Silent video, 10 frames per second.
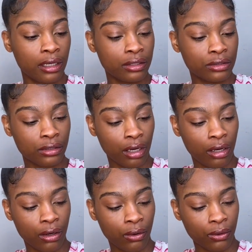
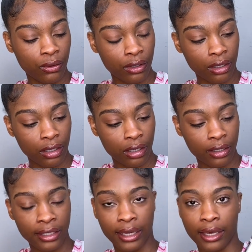So
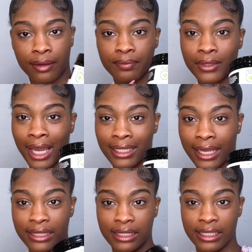yeah, I
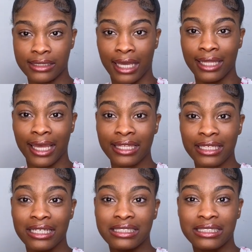like this. I like
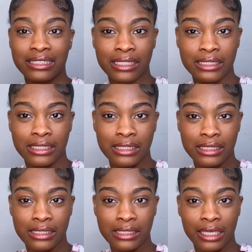the
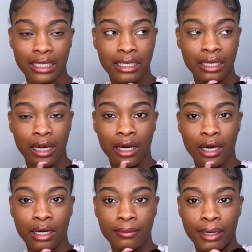consistency,
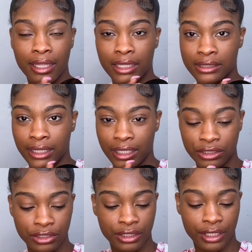the
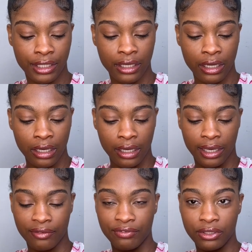texture.
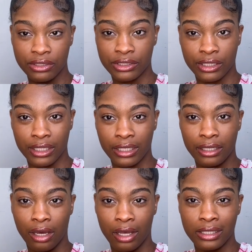It feels good,
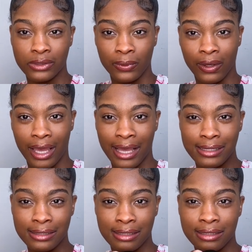as well as
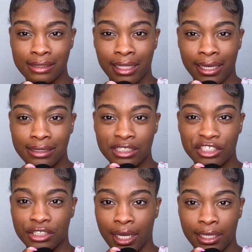the nice
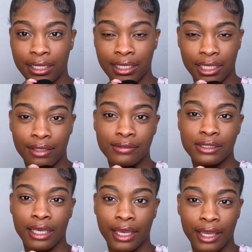shine it gives
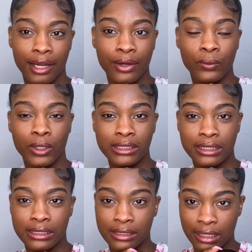the hair once
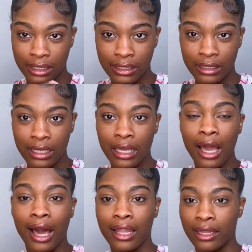it's done.
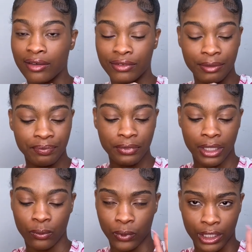I love it.
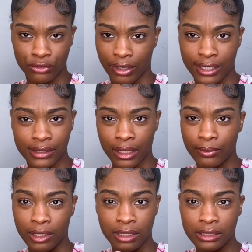And when it dries up,
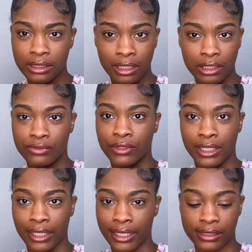it looks really
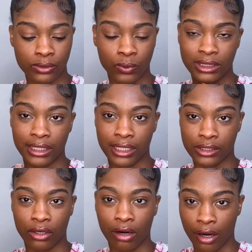nice once it gets
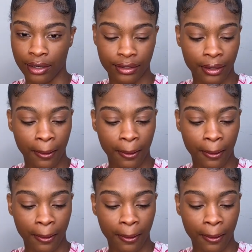all hard.